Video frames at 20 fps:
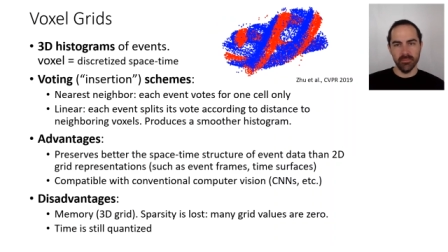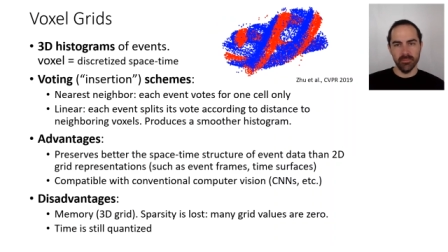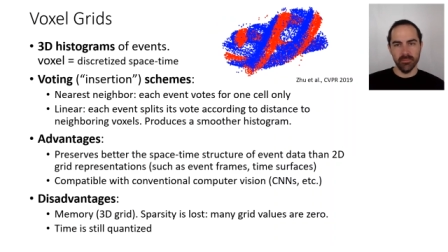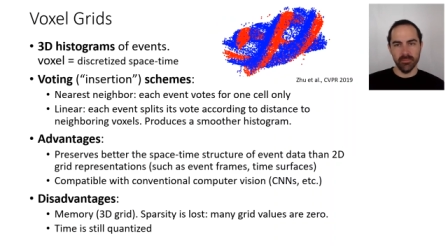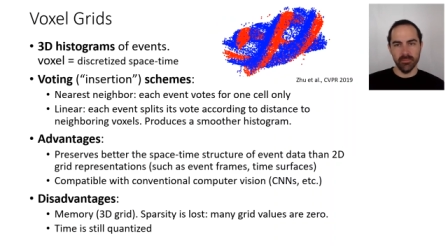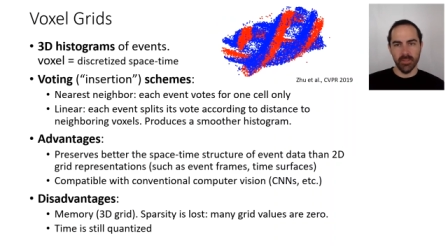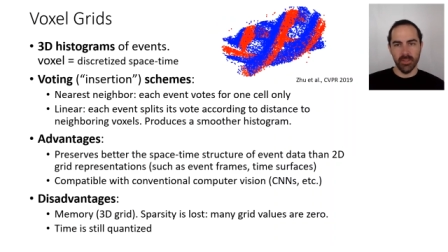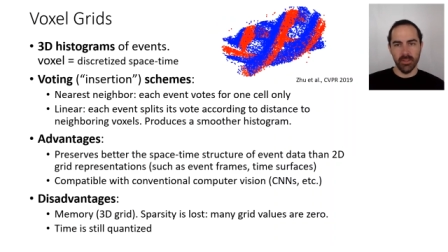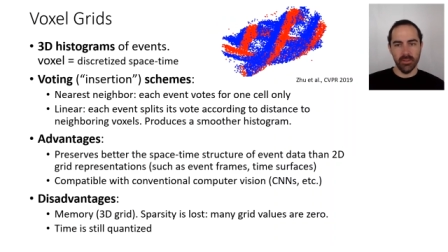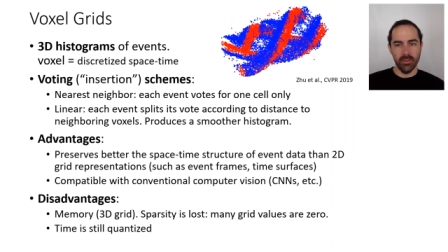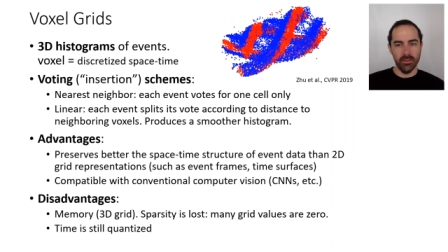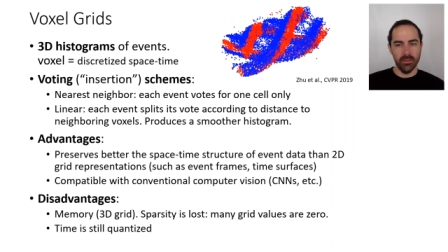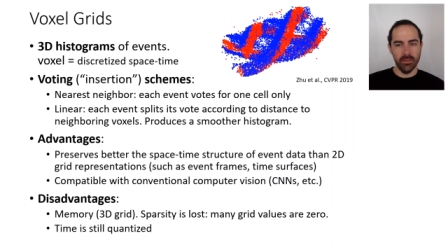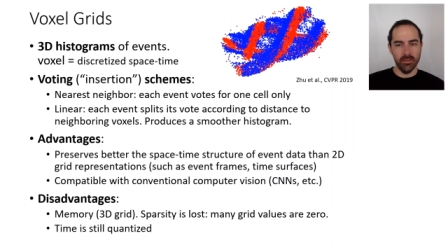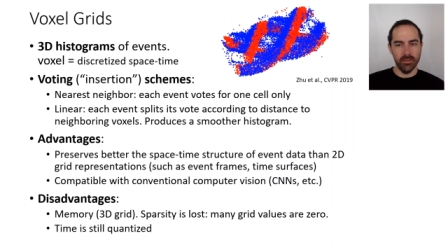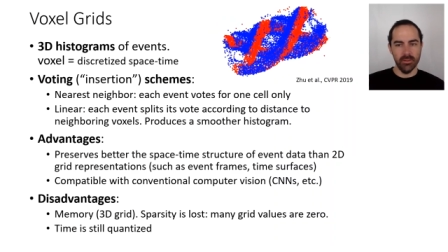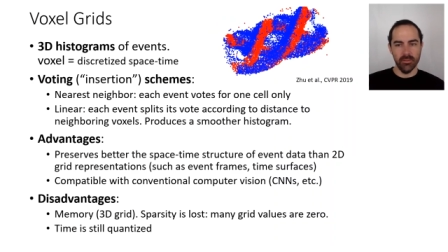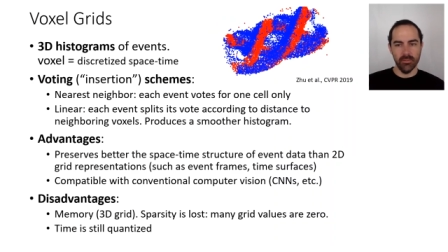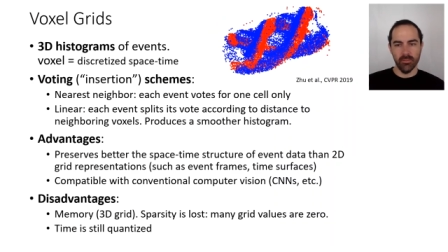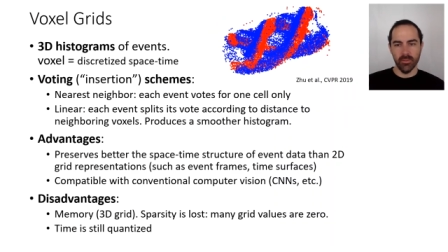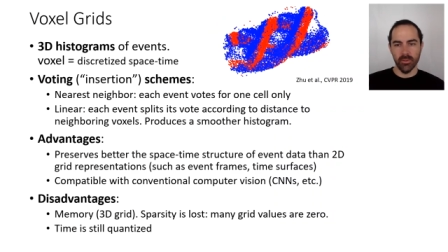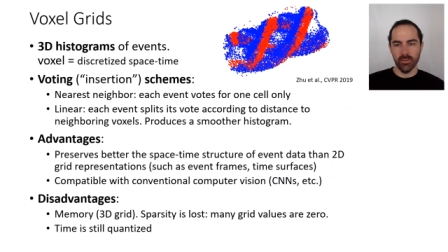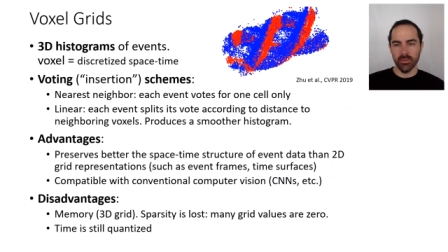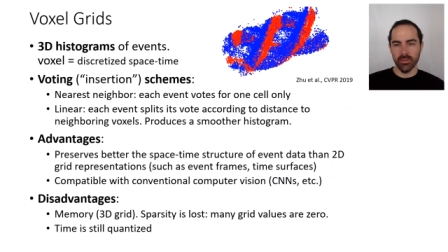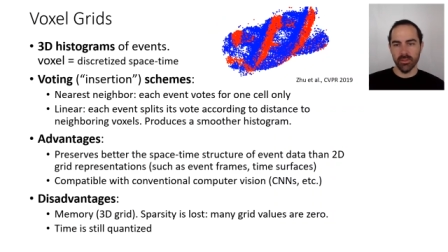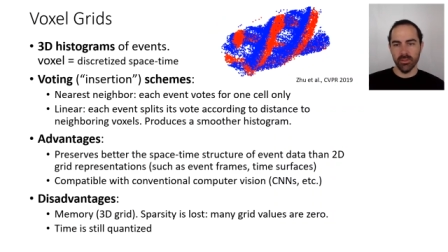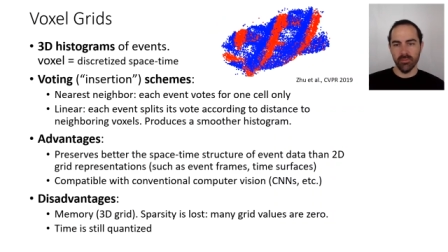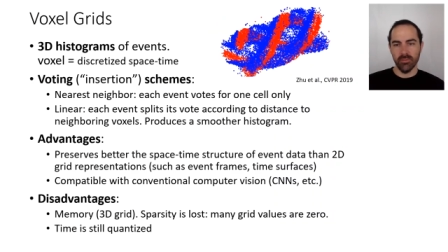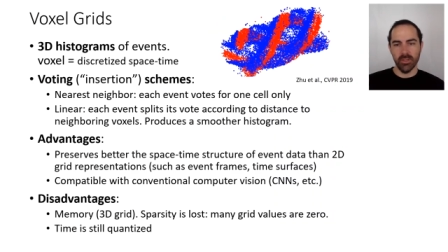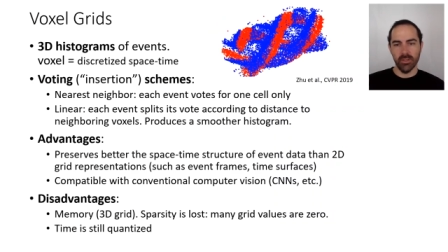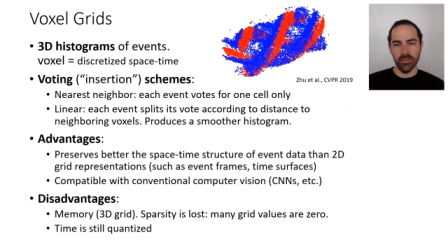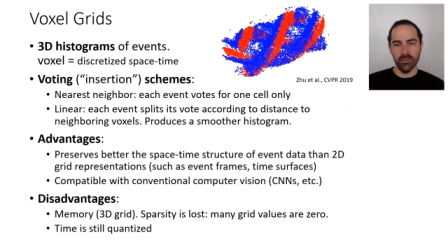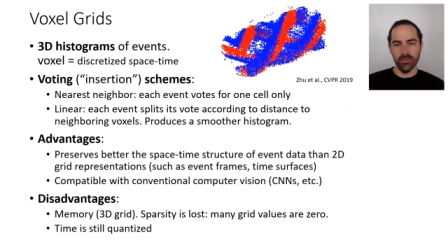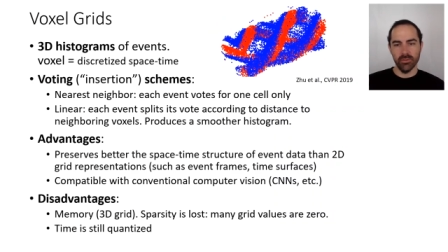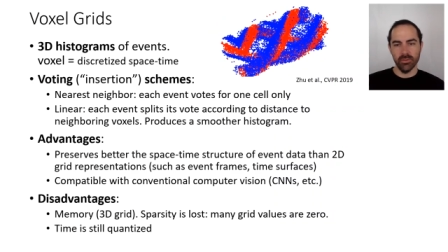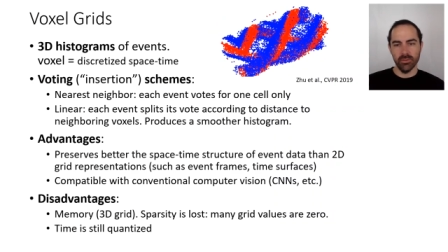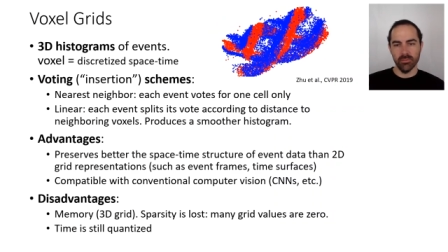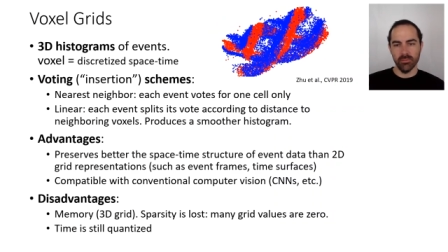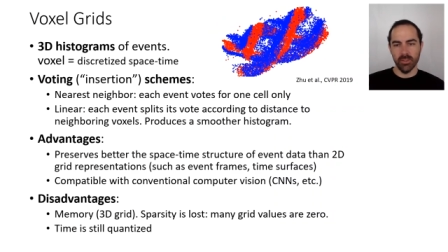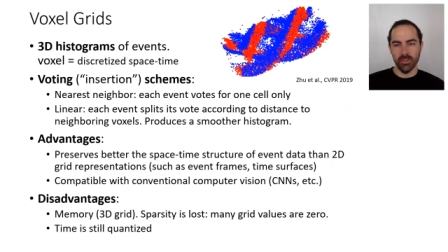many voxel
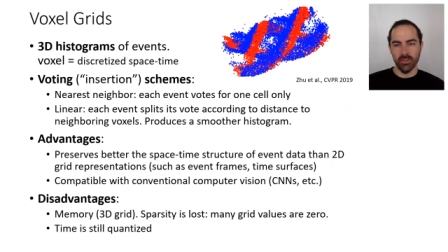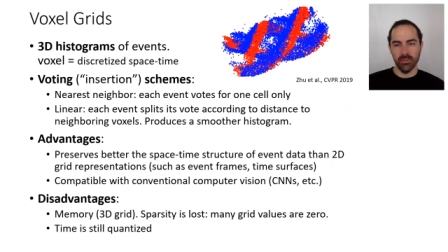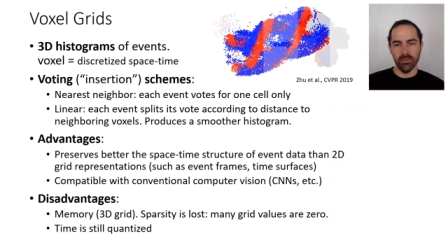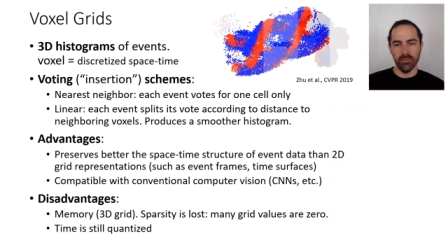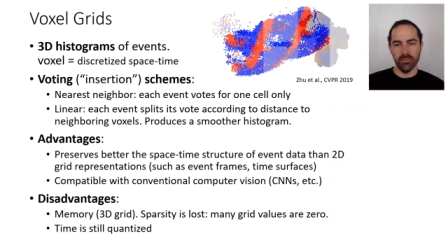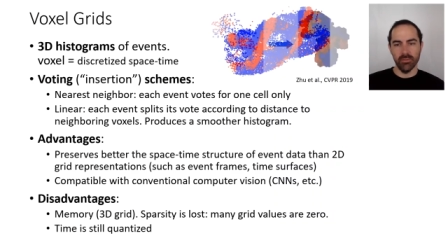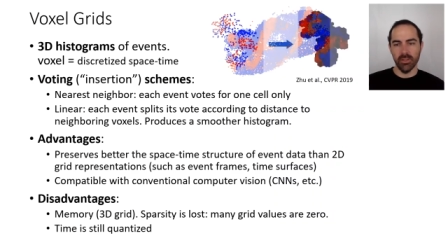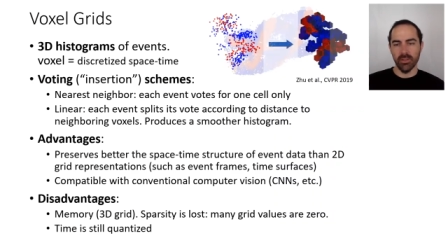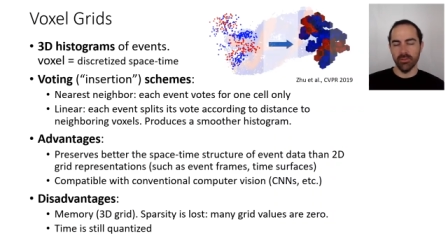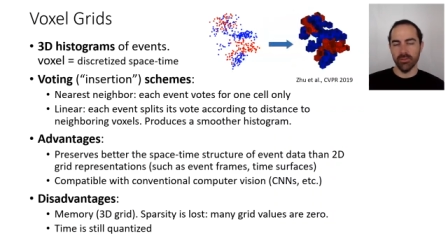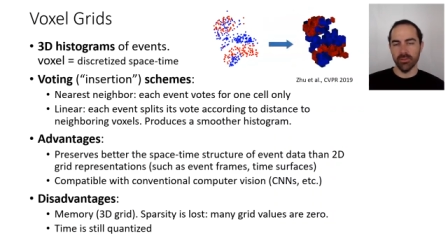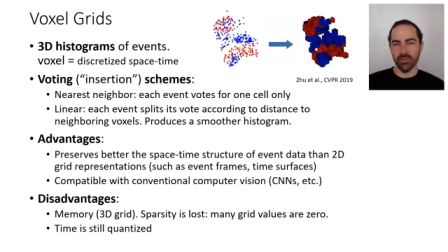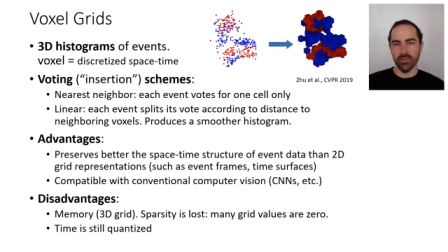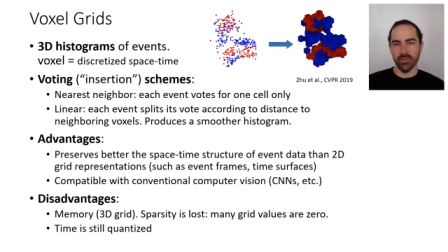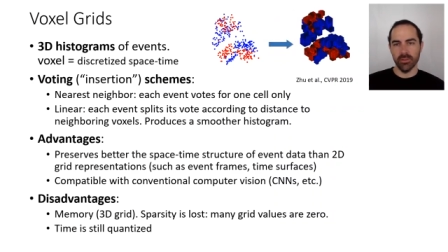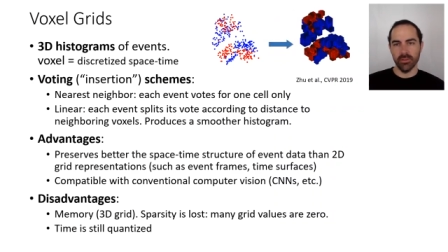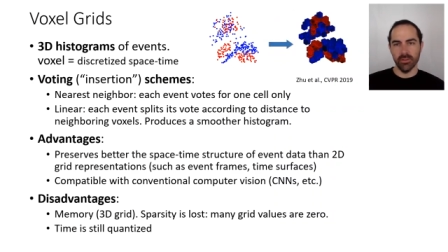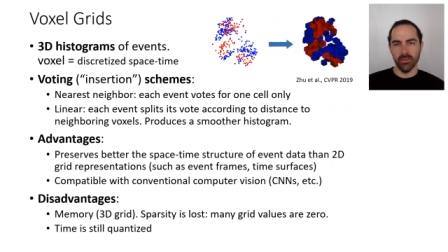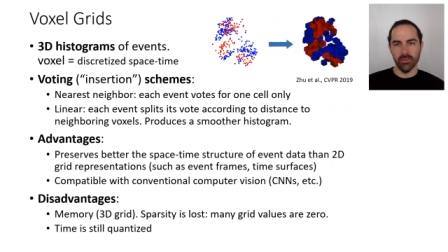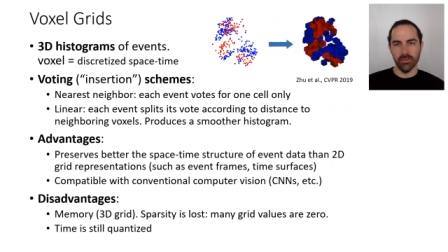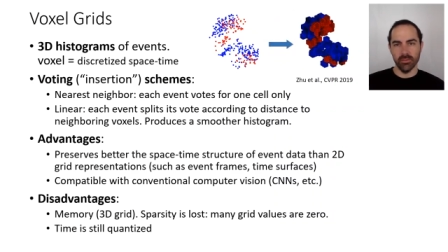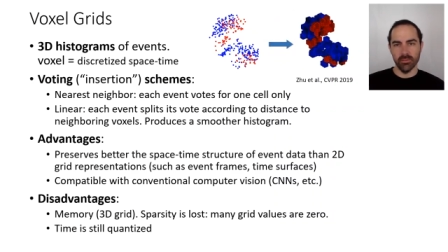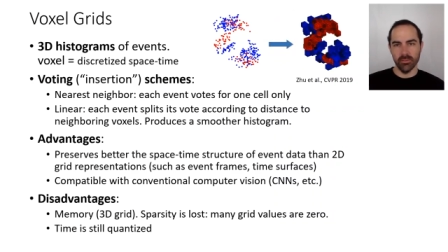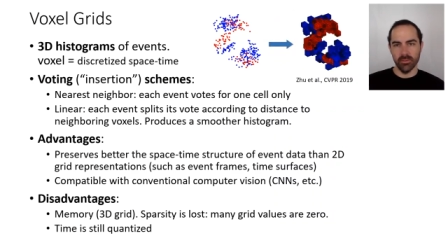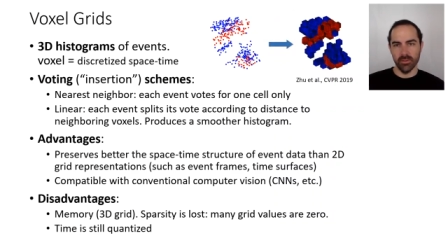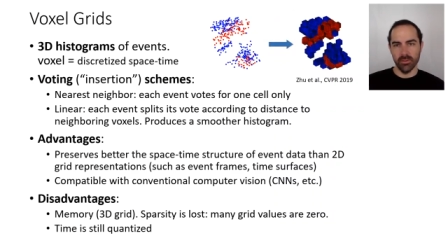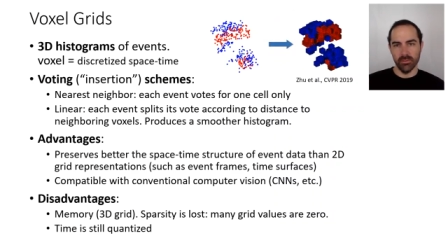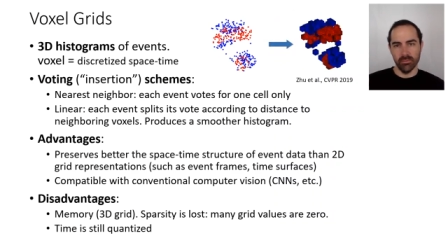values, many grid values are zero.